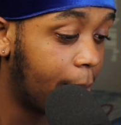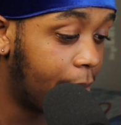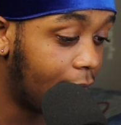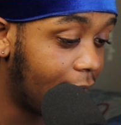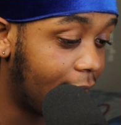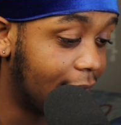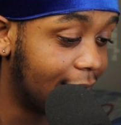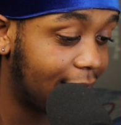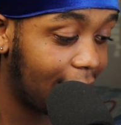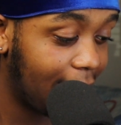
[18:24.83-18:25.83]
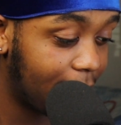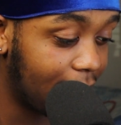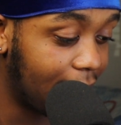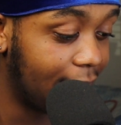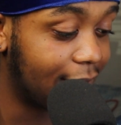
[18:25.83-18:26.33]
But the same
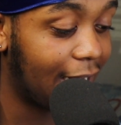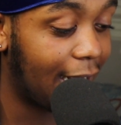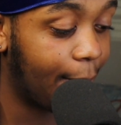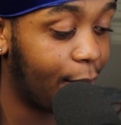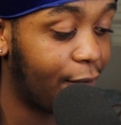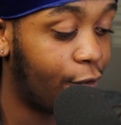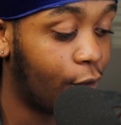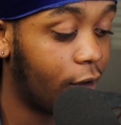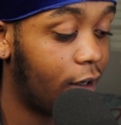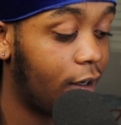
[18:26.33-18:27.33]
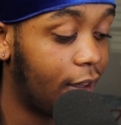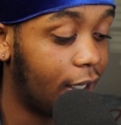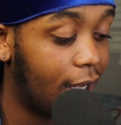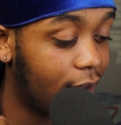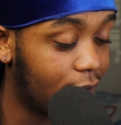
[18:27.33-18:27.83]
thing needs to happen for
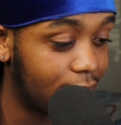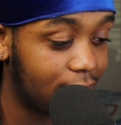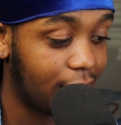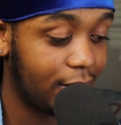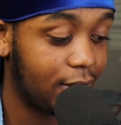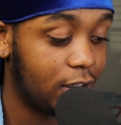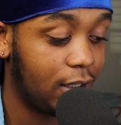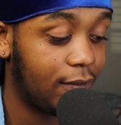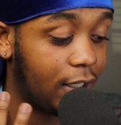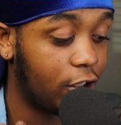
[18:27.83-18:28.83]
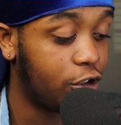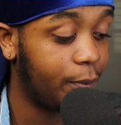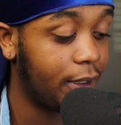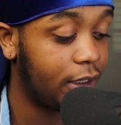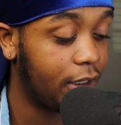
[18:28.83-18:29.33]
the other sectors of the
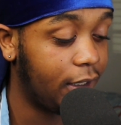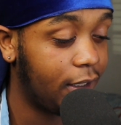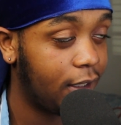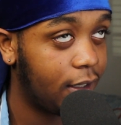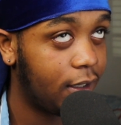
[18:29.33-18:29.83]
LGBTQIA